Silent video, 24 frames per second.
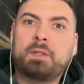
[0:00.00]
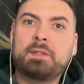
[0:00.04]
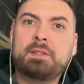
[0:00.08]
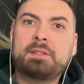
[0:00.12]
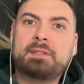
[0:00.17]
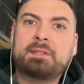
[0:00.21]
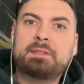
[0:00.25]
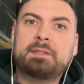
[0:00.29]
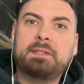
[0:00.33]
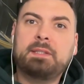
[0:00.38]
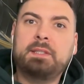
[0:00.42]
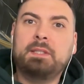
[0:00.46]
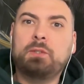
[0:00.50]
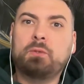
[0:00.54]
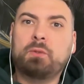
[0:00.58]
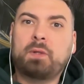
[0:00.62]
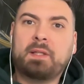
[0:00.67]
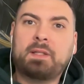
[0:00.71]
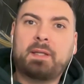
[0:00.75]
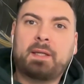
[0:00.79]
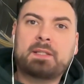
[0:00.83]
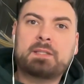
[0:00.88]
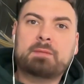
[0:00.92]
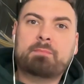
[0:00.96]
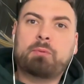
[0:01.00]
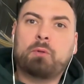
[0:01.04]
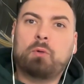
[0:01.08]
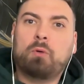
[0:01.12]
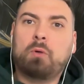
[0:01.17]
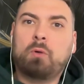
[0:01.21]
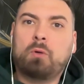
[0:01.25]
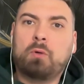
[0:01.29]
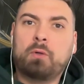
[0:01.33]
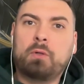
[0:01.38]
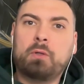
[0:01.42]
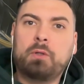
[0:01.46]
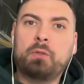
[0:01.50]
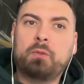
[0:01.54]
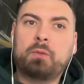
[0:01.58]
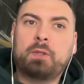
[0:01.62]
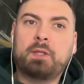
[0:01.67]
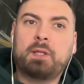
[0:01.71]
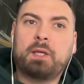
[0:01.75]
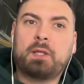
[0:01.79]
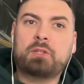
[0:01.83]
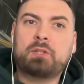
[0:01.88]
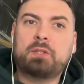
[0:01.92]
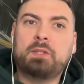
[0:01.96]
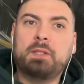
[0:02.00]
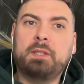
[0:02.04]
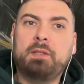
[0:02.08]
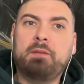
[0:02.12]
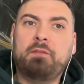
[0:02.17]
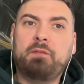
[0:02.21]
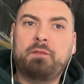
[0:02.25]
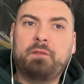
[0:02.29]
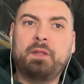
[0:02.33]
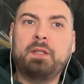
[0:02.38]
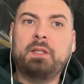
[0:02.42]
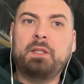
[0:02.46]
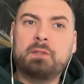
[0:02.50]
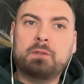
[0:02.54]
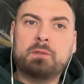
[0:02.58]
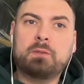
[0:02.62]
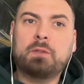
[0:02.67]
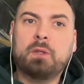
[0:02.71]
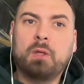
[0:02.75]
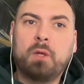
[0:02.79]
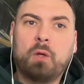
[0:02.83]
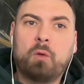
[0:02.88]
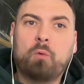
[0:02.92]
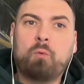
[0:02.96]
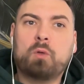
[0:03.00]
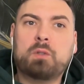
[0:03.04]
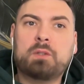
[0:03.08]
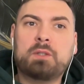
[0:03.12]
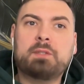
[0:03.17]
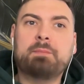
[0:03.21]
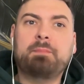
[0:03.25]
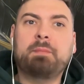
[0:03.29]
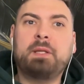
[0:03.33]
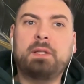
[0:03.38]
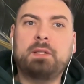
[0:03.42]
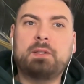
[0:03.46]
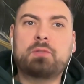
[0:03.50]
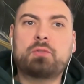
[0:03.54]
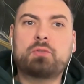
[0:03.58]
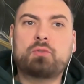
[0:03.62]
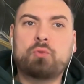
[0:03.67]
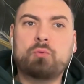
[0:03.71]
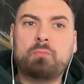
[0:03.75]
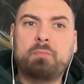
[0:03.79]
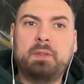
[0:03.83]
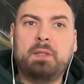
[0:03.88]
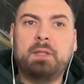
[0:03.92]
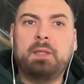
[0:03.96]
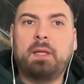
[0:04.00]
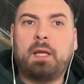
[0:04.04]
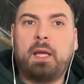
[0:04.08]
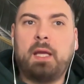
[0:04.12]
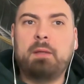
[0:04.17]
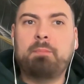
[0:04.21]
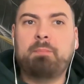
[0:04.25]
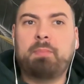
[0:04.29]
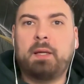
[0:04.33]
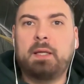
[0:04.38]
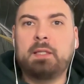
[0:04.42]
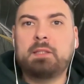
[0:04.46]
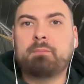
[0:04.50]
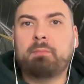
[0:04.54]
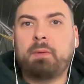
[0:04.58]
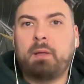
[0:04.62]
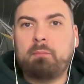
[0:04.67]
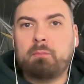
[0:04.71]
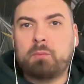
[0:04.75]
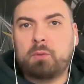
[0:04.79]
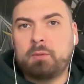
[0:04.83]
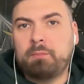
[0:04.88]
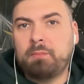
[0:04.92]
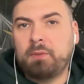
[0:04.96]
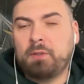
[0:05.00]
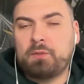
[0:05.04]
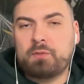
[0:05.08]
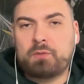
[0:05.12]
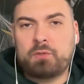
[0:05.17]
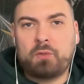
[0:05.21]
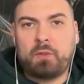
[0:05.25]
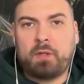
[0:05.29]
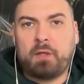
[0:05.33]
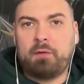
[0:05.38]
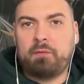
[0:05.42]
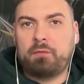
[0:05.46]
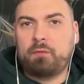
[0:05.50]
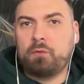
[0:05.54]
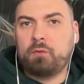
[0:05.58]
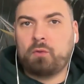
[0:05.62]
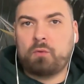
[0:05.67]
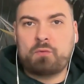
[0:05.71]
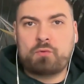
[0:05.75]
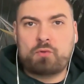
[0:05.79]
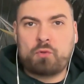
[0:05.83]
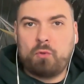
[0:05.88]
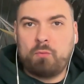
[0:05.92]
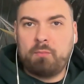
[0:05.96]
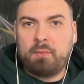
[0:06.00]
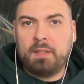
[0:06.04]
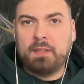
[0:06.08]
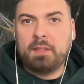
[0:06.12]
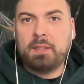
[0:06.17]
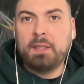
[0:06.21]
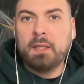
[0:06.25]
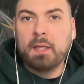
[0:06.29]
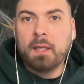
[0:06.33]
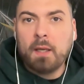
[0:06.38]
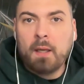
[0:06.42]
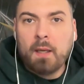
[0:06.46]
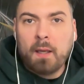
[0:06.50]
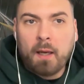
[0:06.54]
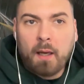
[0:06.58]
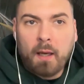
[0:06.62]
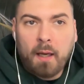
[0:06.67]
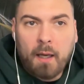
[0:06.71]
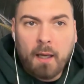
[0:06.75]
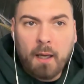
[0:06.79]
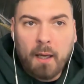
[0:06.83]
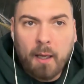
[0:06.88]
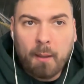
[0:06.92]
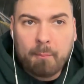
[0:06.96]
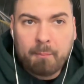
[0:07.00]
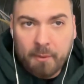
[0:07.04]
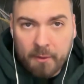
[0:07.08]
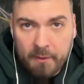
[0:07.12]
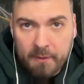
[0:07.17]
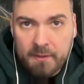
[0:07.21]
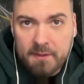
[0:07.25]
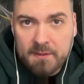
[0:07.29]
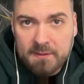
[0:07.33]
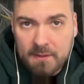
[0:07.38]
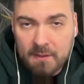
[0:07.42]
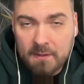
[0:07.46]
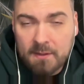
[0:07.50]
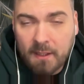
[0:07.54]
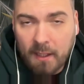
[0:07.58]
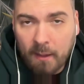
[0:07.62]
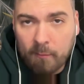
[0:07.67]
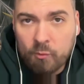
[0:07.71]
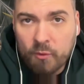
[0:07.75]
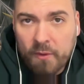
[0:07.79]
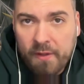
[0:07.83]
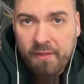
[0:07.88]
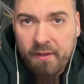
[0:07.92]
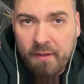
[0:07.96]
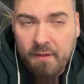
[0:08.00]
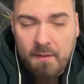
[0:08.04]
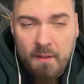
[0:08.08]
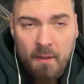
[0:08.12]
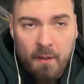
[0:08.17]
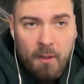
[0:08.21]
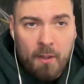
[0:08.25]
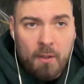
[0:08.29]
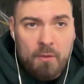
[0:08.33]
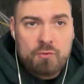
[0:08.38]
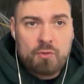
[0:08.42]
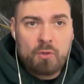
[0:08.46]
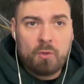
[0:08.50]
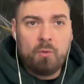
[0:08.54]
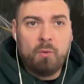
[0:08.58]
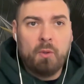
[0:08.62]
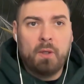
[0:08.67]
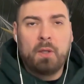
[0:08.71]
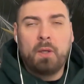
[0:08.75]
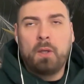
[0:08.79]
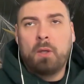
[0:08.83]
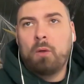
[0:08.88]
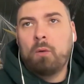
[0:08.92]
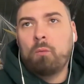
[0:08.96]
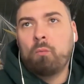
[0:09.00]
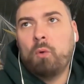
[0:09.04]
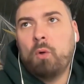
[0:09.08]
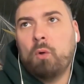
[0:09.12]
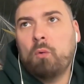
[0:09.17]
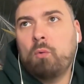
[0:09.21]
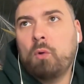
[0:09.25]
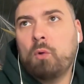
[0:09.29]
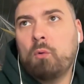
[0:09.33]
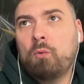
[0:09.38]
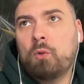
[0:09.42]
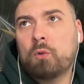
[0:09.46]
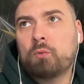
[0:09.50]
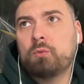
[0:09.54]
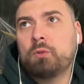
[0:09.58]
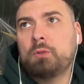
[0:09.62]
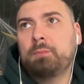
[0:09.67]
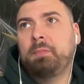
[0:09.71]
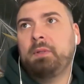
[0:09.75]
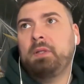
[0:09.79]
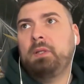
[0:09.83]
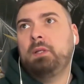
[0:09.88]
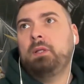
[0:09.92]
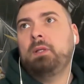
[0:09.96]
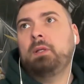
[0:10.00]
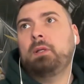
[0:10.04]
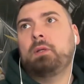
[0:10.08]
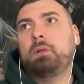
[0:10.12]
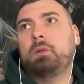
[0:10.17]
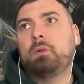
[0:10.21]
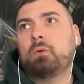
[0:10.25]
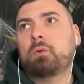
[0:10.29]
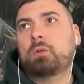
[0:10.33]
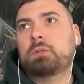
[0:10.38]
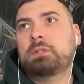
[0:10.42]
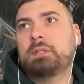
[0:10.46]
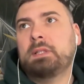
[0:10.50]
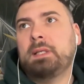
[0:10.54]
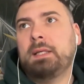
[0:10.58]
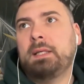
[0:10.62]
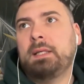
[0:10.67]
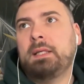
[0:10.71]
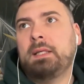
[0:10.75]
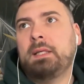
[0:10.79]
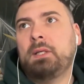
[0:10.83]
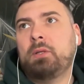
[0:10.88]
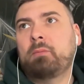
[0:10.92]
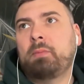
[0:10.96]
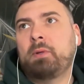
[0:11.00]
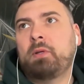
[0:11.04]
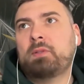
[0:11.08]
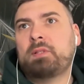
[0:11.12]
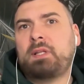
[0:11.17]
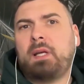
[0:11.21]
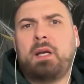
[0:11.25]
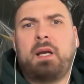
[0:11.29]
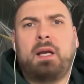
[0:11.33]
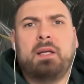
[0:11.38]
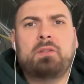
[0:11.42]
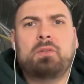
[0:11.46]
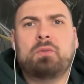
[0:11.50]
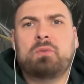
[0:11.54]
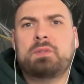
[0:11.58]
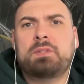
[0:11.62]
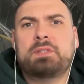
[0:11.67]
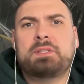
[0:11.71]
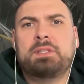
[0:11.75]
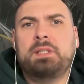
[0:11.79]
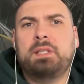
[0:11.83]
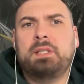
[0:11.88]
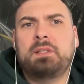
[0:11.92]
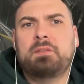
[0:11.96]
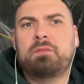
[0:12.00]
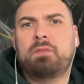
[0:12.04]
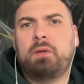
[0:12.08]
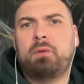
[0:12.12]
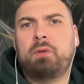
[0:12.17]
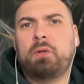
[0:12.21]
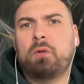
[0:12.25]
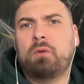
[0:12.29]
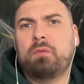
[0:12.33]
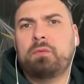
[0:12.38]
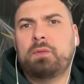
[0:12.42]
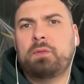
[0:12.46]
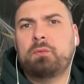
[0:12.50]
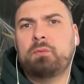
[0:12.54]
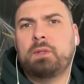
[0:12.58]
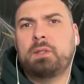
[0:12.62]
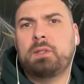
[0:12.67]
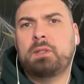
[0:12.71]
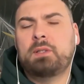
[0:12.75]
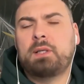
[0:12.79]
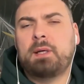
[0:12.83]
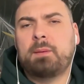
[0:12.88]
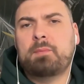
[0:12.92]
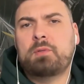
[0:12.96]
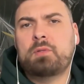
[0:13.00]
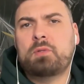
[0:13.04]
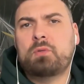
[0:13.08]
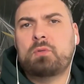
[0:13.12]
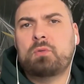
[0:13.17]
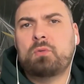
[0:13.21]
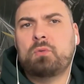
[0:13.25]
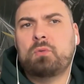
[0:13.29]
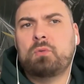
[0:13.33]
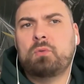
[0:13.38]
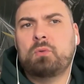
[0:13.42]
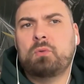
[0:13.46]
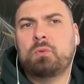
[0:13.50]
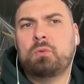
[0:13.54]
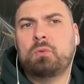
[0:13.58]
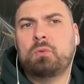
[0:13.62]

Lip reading: see, you can explore, you can actually feel what it means to be a paid member, because you have so many perks that come with it. So what would be your take here? Because I don't see it very often when it comes to